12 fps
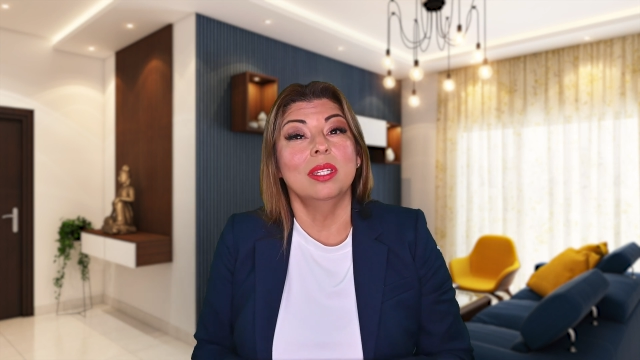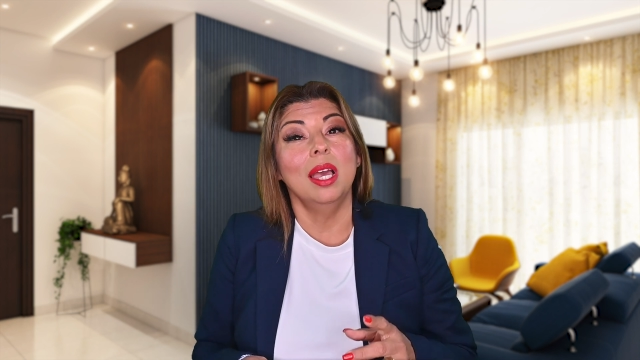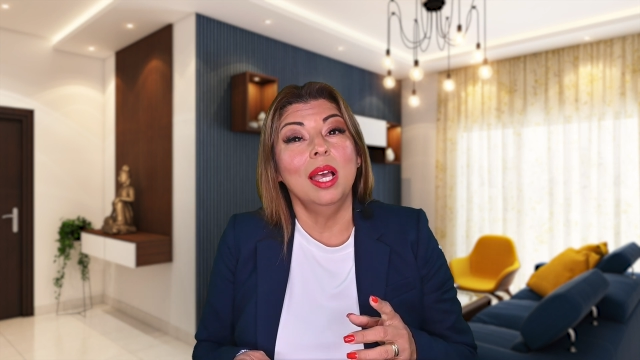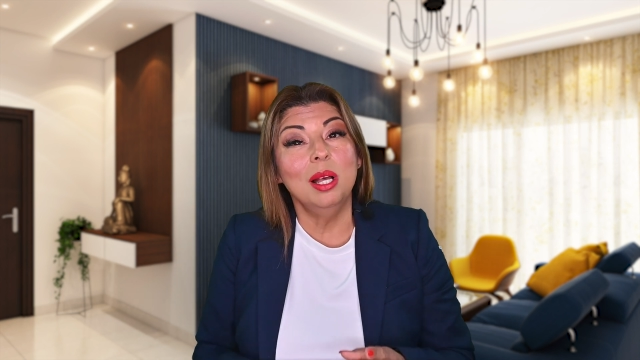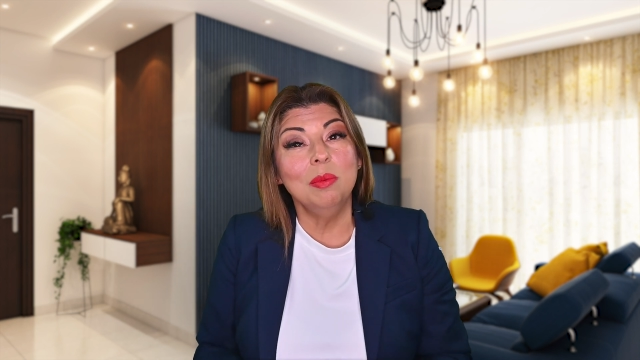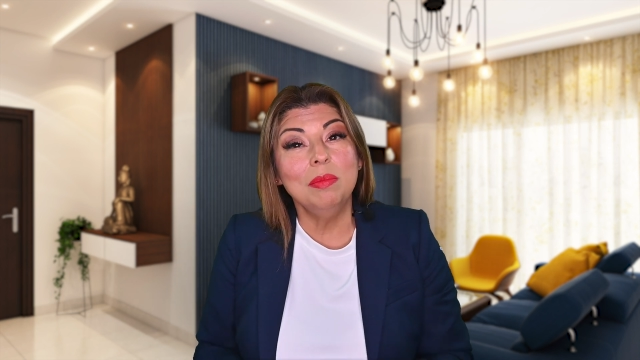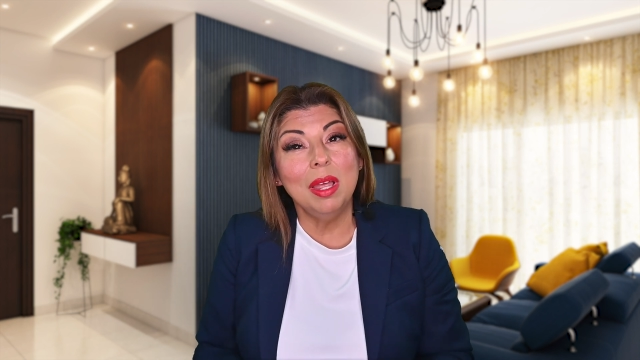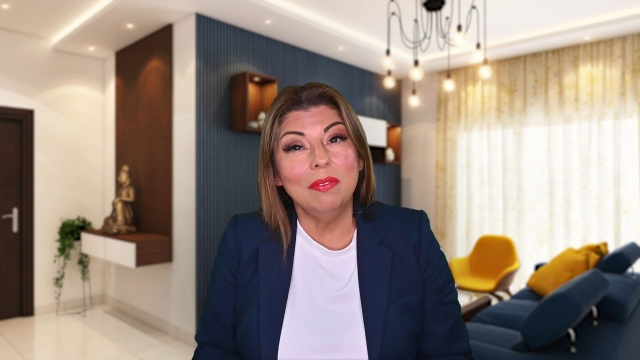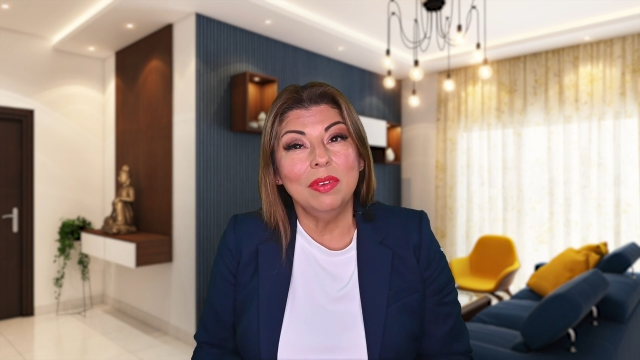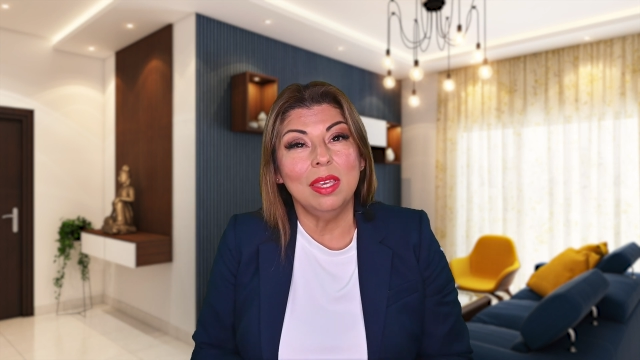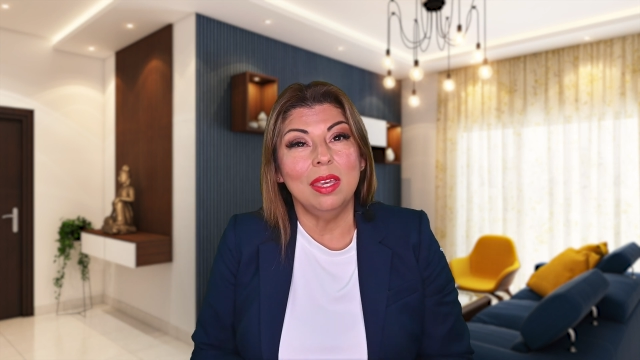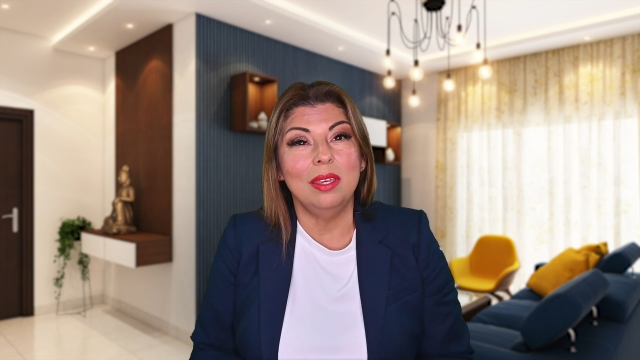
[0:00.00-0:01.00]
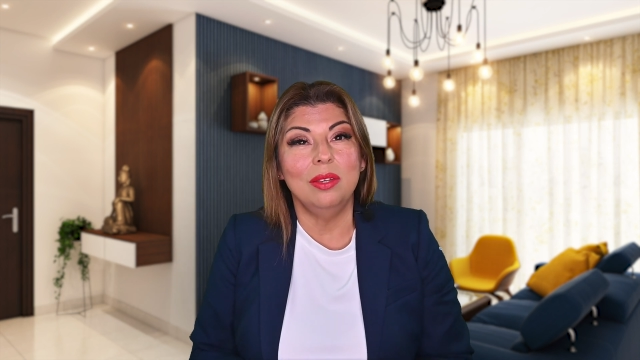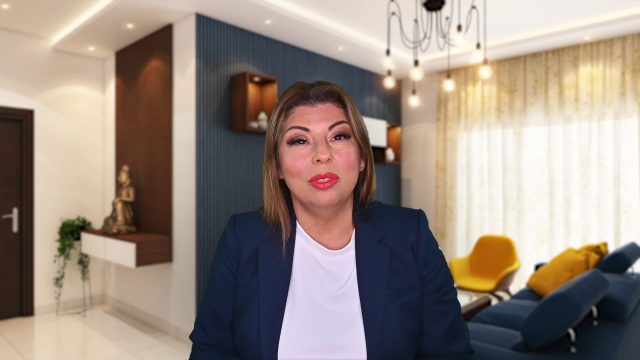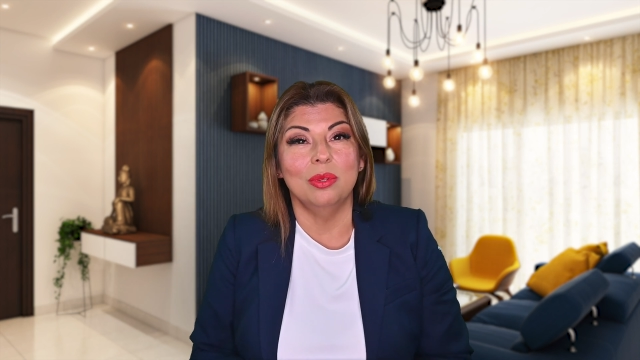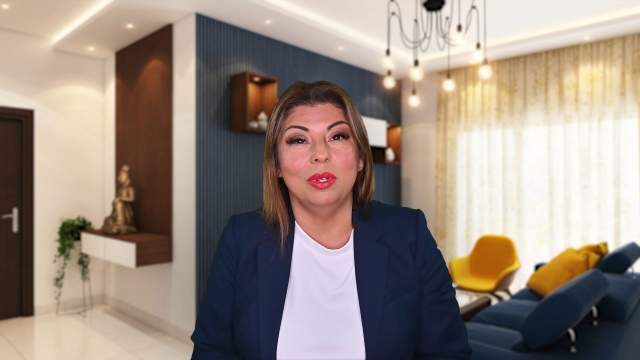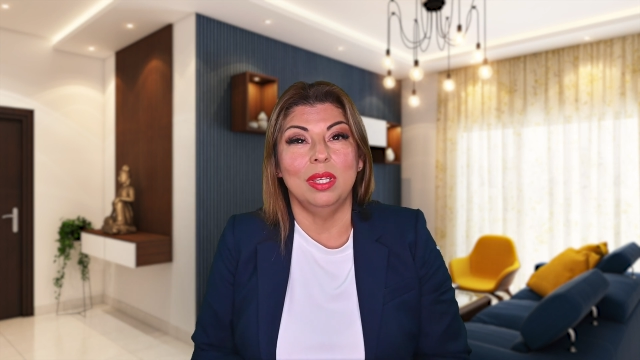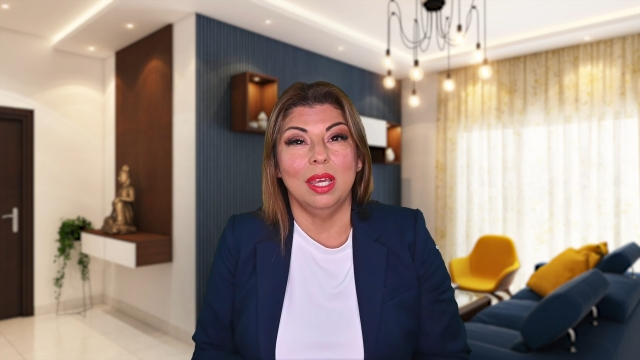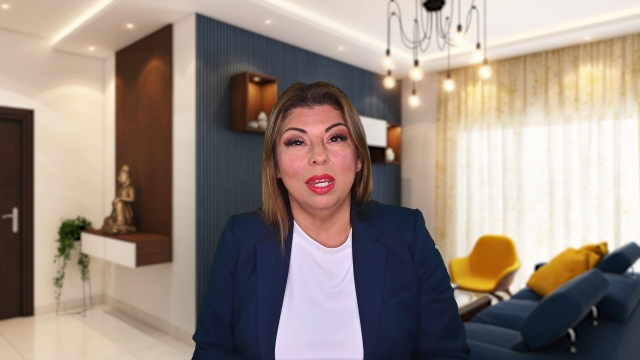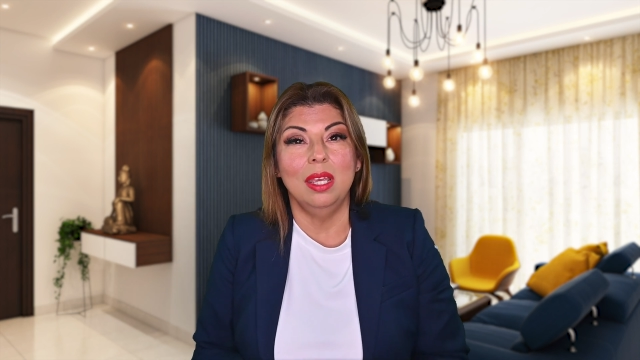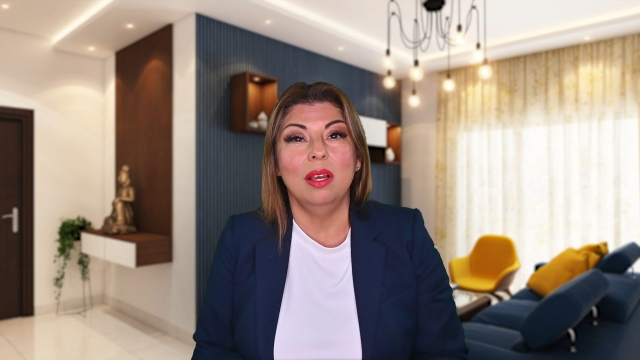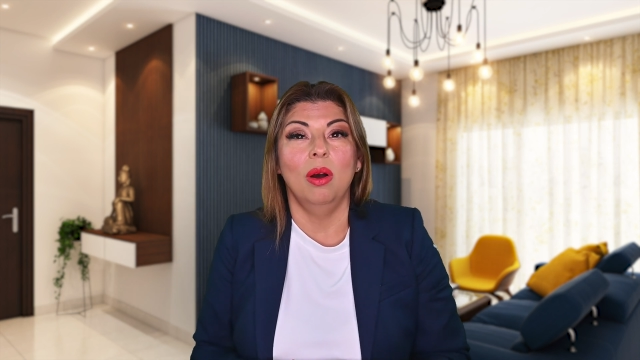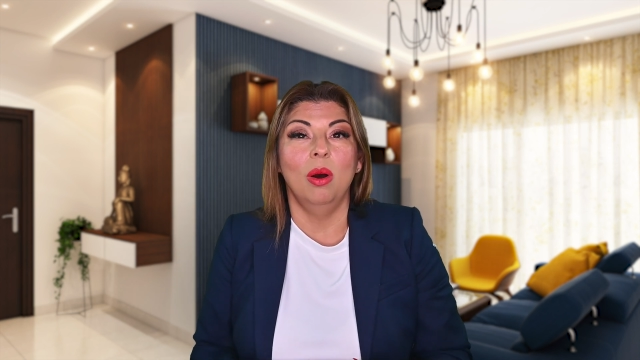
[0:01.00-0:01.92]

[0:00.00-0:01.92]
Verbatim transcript: to help navigate you through getting